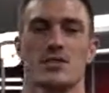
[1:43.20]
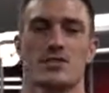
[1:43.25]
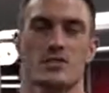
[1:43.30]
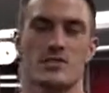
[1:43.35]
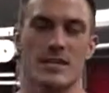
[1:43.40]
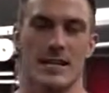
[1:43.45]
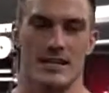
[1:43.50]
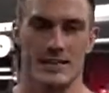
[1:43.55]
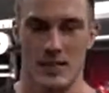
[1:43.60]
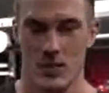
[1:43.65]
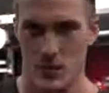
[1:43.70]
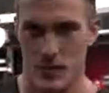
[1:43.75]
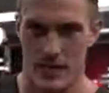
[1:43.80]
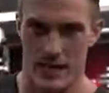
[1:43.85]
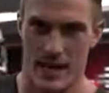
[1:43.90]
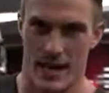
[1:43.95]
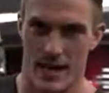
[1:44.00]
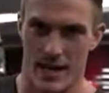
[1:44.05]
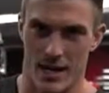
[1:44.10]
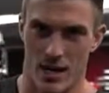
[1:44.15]
exercise that we
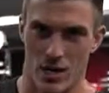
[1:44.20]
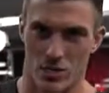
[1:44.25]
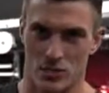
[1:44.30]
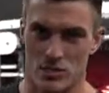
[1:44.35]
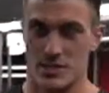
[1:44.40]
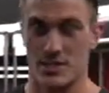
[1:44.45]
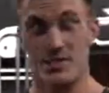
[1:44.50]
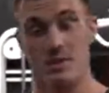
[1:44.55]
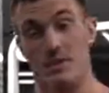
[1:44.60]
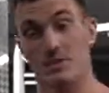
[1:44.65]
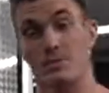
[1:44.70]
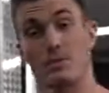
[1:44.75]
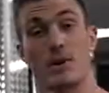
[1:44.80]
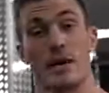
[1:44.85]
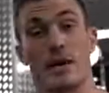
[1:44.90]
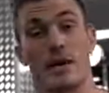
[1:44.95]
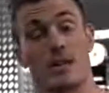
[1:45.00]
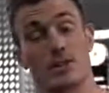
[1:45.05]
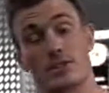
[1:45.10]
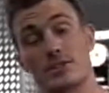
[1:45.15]
got are just some
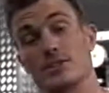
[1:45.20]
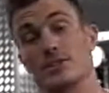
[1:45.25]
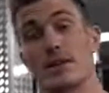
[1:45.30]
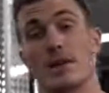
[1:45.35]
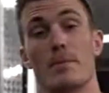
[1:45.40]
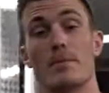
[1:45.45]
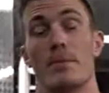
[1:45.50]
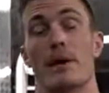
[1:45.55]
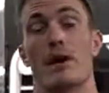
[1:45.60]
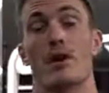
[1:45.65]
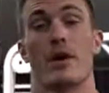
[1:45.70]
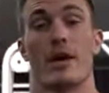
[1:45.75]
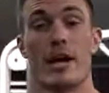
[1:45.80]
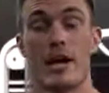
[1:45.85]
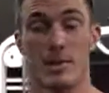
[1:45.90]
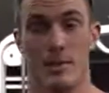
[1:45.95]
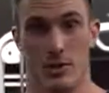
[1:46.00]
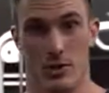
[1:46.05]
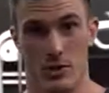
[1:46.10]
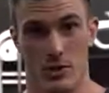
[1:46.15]
regular dumbbell
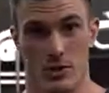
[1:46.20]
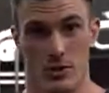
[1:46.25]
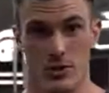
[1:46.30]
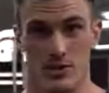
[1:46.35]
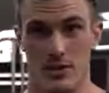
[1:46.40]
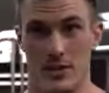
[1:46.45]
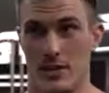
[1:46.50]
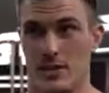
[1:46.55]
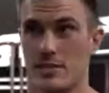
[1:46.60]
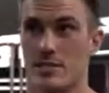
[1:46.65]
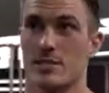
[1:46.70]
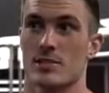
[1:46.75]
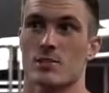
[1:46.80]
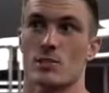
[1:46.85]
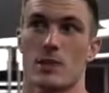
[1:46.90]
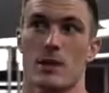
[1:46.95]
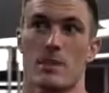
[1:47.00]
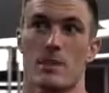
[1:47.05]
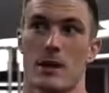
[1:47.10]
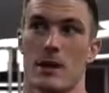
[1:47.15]
hammer curls. Now, this is
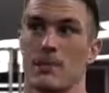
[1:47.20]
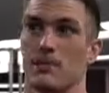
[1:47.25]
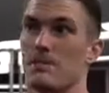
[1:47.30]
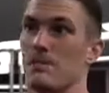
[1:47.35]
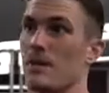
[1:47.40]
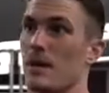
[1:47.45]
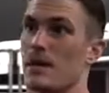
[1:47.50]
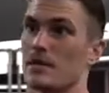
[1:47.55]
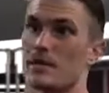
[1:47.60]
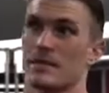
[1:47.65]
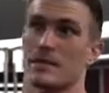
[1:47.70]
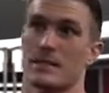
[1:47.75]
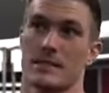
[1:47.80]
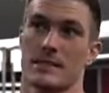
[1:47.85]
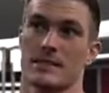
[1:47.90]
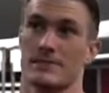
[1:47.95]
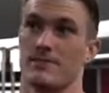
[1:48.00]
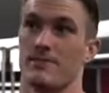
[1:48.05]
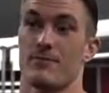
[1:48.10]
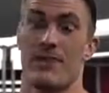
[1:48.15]
one of my
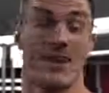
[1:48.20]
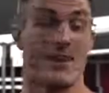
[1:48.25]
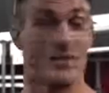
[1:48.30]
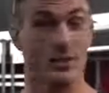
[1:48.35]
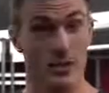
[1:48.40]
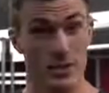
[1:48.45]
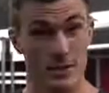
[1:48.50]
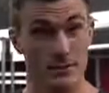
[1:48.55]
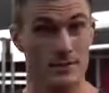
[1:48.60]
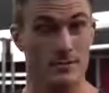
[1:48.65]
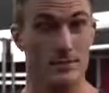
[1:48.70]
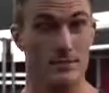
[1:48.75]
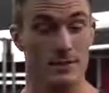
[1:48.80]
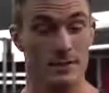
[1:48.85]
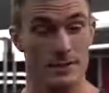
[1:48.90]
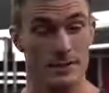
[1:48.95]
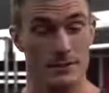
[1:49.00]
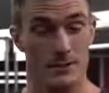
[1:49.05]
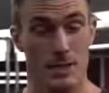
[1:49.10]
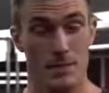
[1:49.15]
possibly favorite
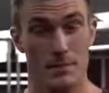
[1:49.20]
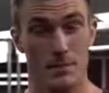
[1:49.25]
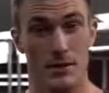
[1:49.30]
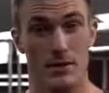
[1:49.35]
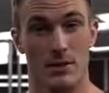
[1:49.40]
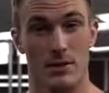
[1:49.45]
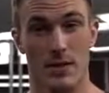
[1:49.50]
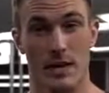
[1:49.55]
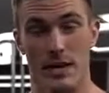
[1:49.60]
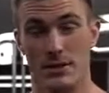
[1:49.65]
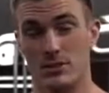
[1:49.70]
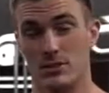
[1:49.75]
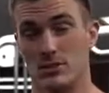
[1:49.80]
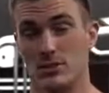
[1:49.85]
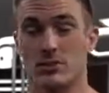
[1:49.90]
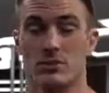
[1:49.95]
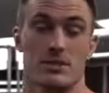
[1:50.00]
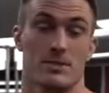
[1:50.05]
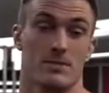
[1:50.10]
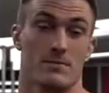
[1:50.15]
dumbbell
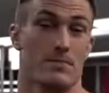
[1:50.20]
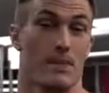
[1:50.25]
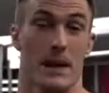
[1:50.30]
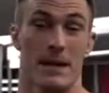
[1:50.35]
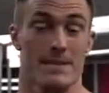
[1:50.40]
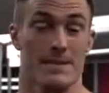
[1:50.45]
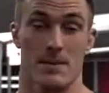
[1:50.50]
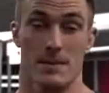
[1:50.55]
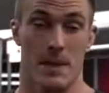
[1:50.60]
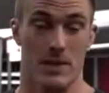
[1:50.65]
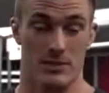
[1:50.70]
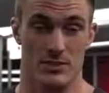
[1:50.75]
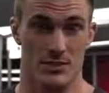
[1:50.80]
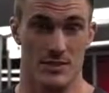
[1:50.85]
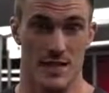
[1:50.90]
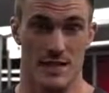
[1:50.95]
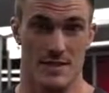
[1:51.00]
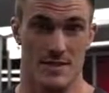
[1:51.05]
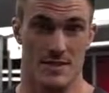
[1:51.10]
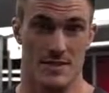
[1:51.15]
or just bicep
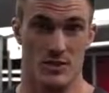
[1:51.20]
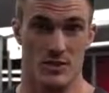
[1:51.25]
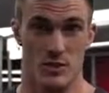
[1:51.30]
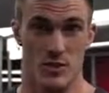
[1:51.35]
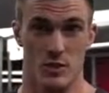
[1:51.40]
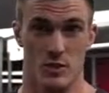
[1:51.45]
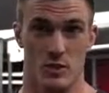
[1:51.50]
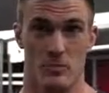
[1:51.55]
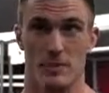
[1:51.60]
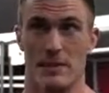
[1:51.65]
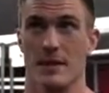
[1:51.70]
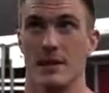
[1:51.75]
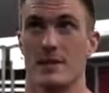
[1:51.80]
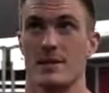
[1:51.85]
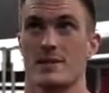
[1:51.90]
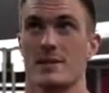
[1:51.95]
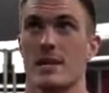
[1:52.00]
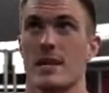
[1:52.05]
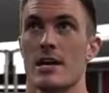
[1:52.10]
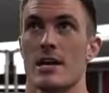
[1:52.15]
exercises in general
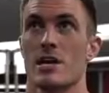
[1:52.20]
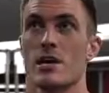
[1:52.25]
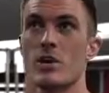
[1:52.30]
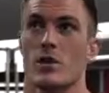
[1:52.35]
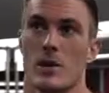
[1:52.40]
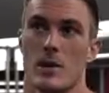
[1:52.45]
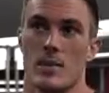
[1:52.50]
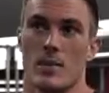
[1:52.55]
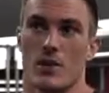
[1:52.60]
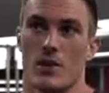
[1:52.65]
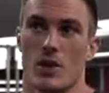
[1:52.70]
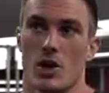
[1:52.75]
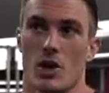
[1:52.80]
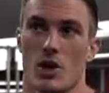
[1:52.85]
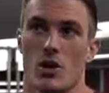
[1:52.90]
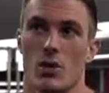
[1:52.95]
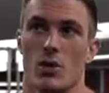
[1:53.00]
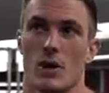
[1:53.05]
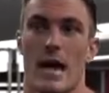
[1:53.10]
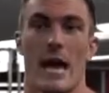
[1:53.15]
because you're able to
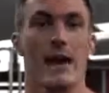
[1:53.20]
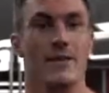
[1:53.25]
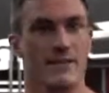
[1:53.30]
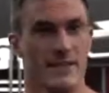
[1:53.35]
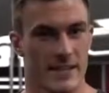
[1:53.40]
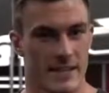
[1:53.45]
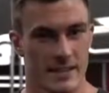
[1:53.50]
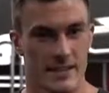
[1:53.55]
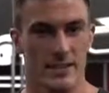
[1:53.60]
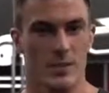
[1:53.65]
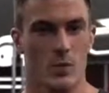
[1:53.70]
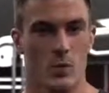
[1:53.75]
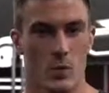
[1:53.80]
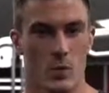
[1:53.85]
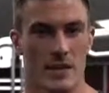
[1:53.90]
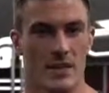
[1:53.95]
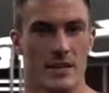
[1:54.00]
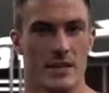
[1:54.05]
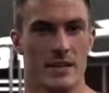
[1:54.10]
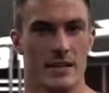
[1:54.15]
go heavy
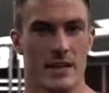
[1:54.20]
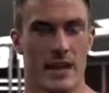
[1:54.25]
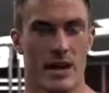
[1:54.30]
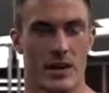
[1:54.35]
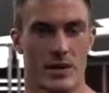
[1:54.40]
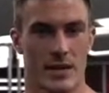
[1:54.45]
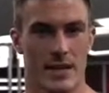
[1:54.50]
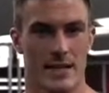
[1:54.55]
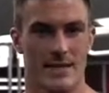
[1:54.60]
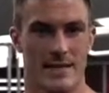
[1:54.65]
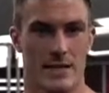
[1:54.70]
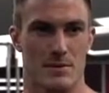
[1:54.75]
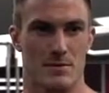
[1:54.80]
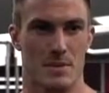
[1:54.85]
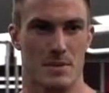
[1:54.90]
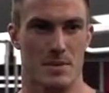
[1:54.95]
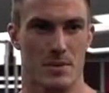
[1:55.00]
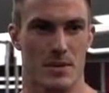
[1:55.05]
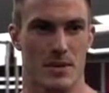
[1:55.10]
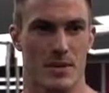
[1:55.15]
with it. Now, a lot of times
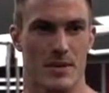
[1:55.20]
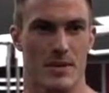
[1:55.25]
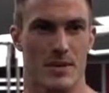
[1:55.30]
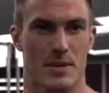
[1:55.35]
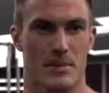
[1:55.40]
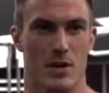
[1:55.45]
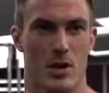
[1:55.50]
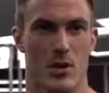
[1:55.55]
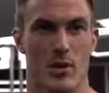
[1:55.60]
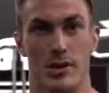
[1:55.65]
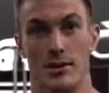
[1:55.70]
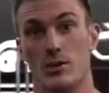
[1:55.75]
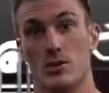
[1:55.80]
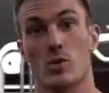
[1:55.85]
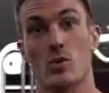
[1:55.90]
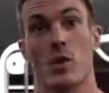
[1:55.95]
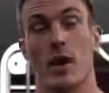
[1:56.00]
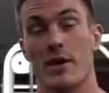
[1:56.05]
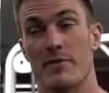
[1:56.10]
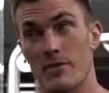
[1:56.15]
people end up going
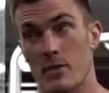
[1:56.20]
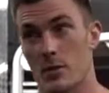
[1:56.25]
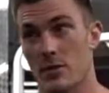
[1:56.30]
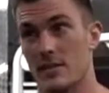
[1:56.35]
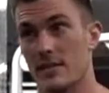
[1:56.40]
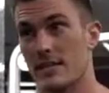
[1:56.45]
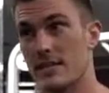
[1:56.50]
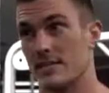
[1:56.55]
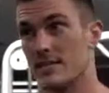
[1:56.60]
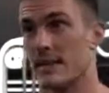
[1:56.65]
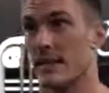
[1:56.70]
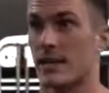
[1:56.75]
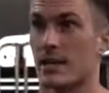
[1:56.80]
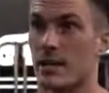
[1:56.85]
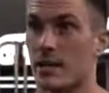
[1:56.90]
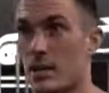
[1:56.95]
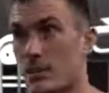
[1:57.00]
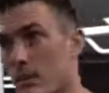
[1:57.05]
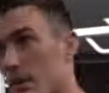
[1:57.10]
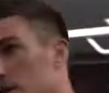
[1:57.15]
too heavy with this and they
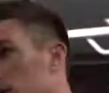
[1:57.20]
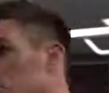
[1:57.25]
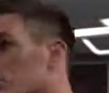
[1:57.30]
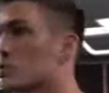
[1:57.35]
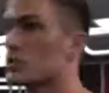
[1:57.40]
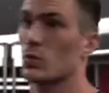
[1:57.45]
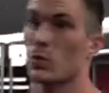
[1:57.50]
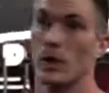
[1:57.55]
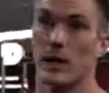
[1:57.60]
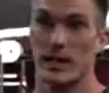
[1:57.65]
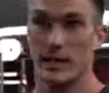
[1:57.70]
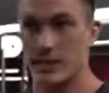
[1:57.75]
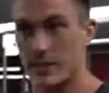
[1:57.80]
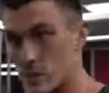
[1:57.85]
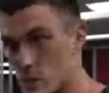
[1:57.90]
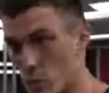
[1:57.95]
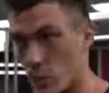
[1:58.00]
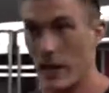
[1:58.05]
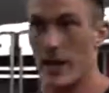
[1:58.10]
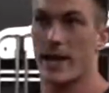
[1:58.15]
end up swinging
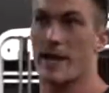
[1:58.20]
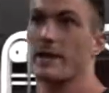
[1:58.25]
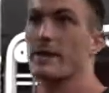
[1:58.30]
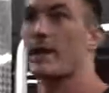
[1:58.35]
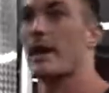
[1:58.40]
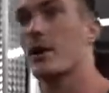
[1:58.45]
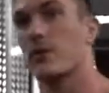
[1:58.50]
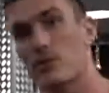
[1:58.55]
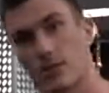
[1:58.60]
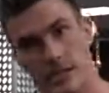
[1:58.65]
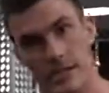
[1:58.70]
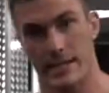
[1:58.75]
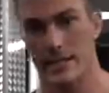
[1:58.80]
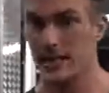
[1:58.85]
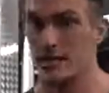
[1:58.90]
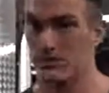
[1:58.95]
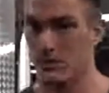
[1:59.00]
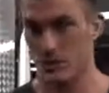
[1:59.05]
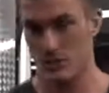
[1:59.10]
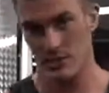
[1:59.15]
this weight and not really
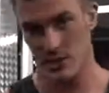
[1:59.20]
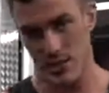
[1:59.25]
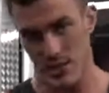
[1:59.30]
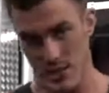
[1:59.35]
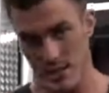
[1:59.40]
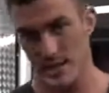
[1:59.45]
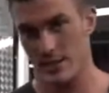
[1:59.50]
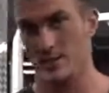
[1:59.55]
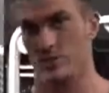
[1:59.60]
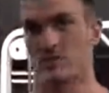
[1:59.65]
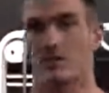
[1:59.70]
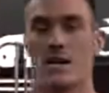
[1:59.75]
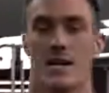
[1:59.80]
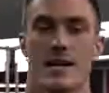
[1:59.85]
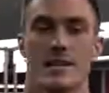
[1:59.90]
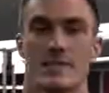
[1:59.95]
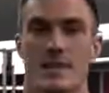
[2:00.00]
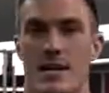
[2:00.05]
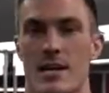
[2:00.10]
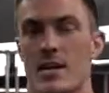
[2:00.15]
getting much out of the
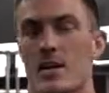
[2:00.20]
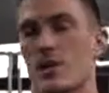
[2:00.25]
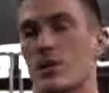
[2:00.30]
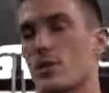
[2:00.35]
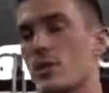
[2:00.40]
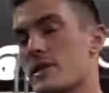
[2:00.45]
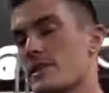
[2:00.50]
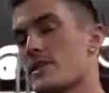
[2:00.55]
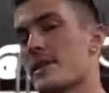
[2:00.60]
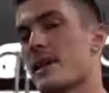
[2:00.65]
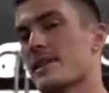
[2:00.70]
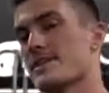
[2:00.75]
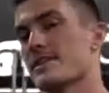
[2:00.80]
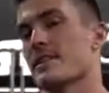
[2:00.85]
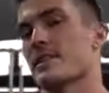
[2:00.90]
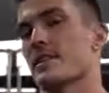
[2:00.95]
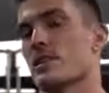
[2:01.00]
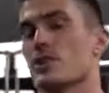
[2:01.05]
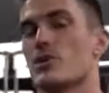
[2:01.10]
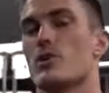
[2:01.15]
exercise. The reason I
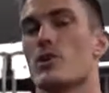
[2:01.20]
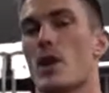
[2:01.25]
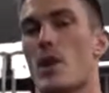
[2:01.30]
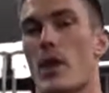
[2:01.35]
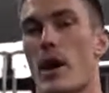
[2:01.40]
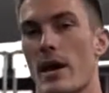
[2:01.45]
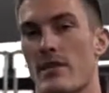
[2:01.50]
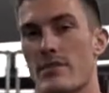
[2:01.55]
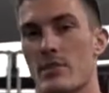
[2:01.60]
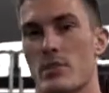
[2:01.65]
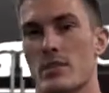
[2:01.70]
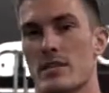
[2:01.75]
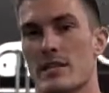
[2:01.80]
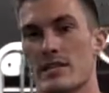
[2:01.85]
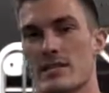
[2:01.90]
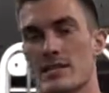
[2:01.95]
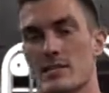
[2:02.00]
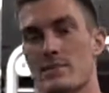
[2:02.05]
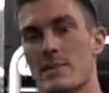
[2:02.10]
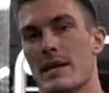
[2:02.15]
say that you can go heavy with
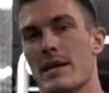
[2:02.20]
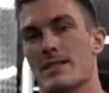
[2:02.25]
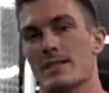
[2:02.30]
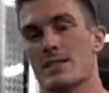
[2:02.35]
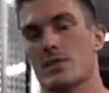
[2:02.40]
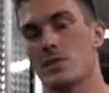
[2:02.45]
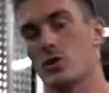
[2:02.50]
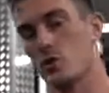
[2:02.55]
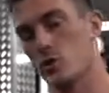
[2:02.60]
this is because of the